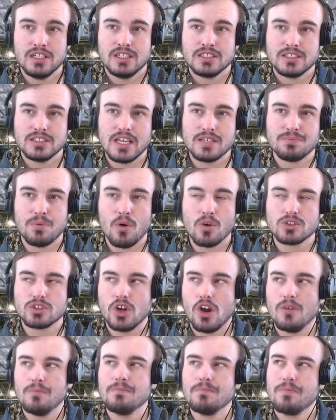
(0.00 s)
Says Pork
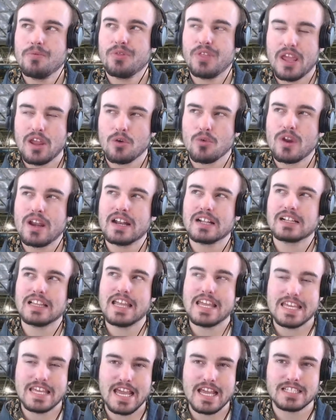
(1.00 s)
Chop. Theoretically,
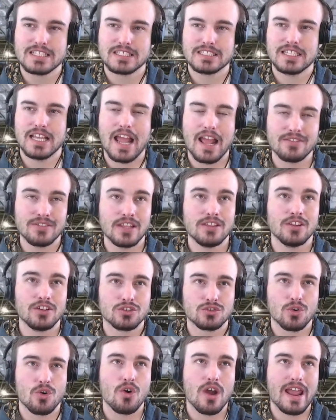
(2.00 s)
yes, and then the
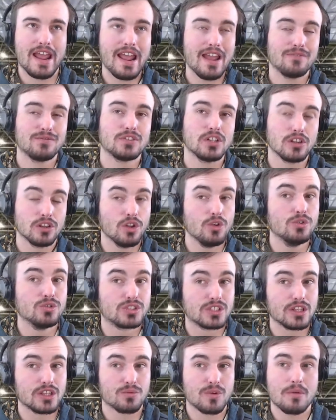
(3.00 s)
Drua have to lose
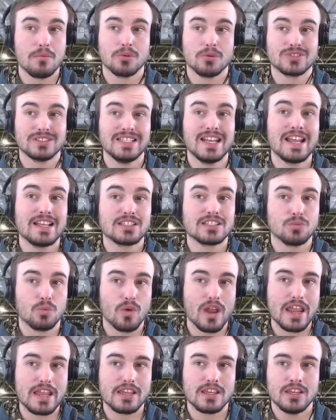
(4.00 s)
to the Rebels next
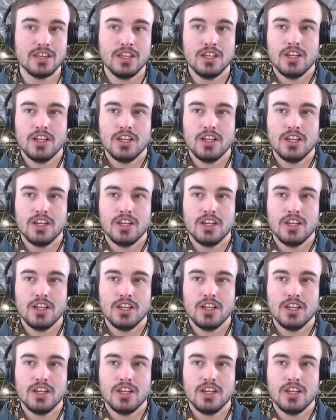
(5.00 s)
week.